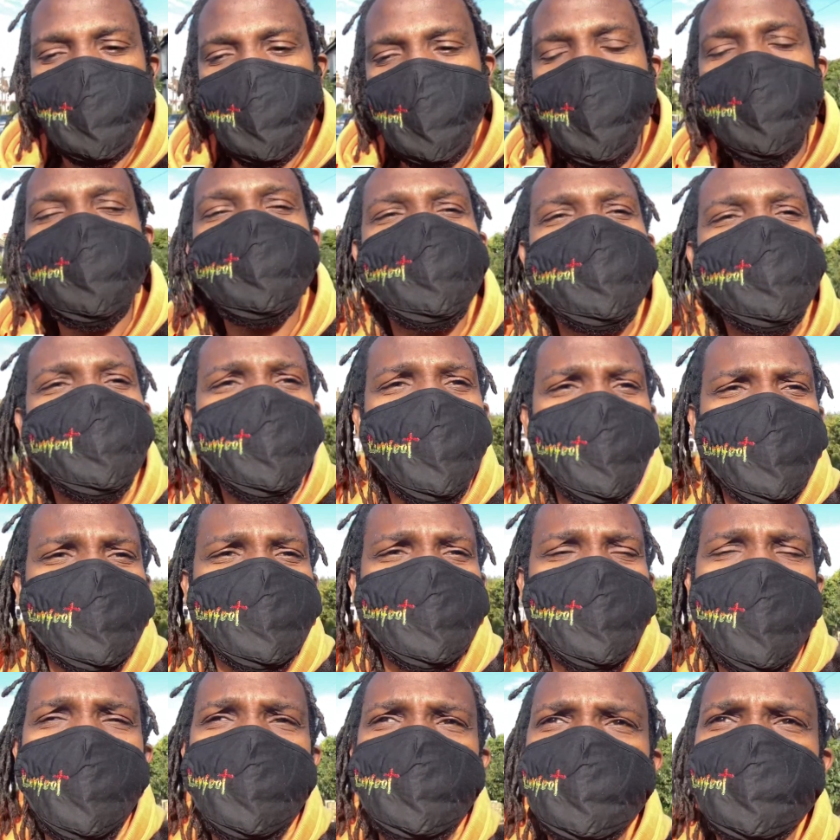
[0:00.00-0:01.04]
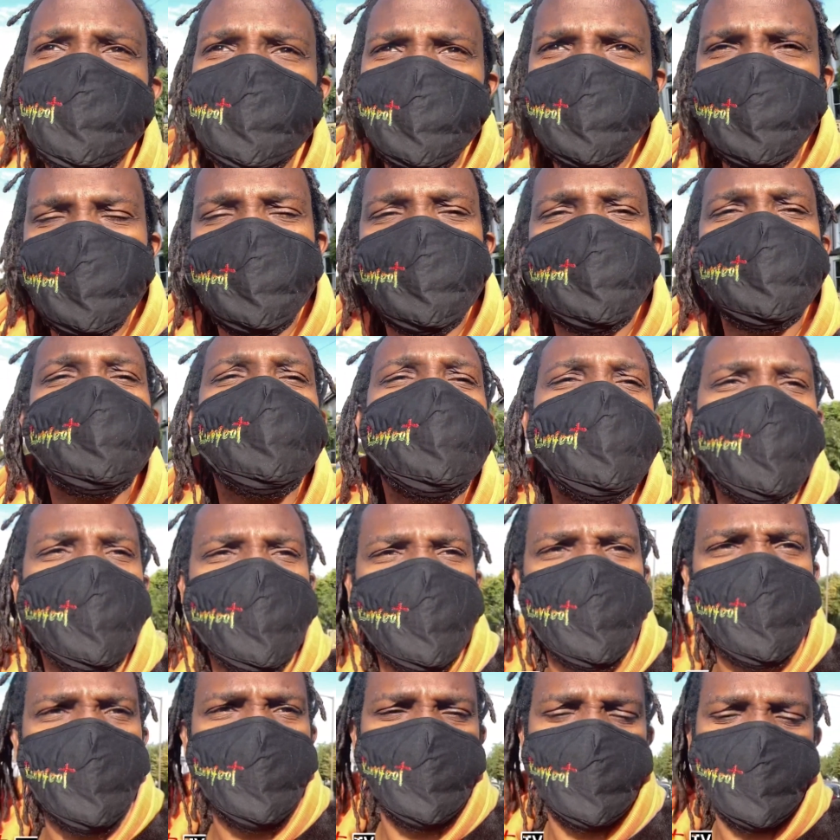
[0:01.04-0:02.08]
Until next time, stay
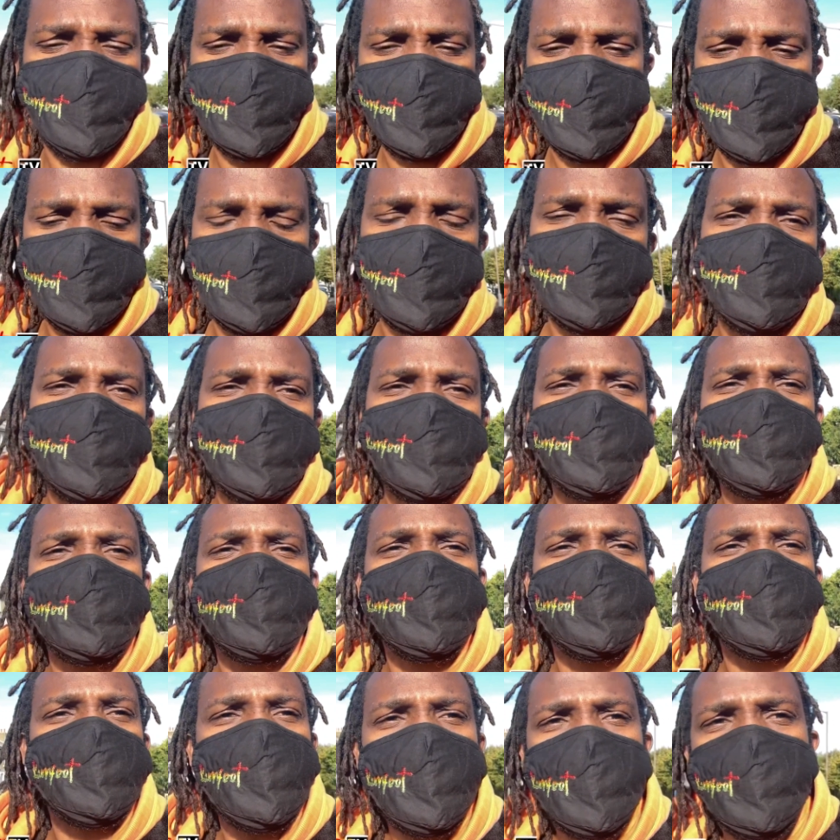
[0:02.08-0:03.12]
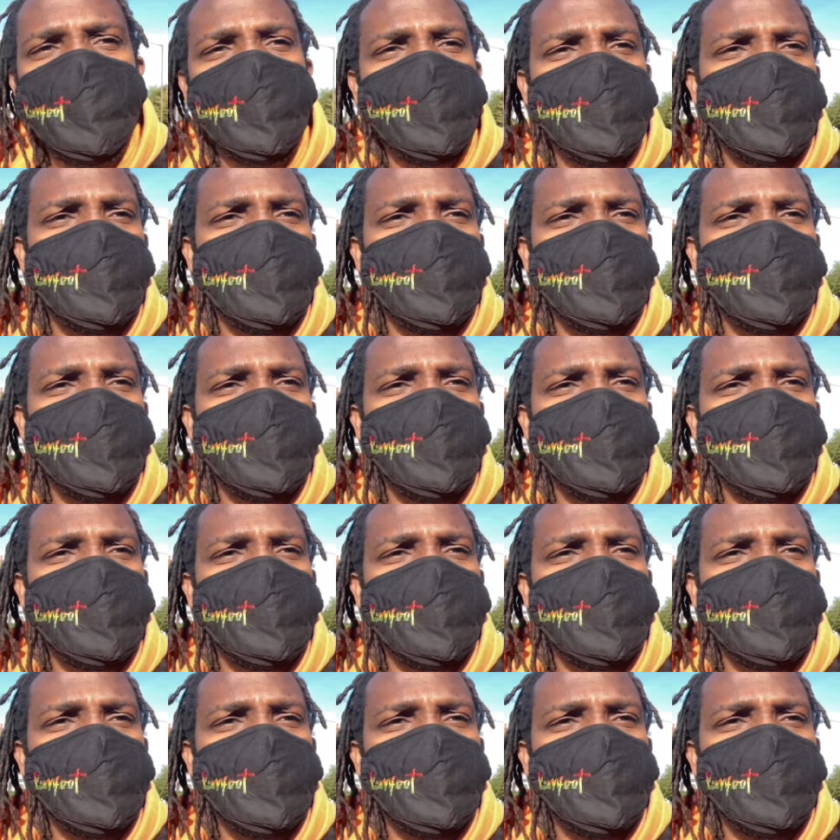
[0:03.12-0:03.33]
safe. See you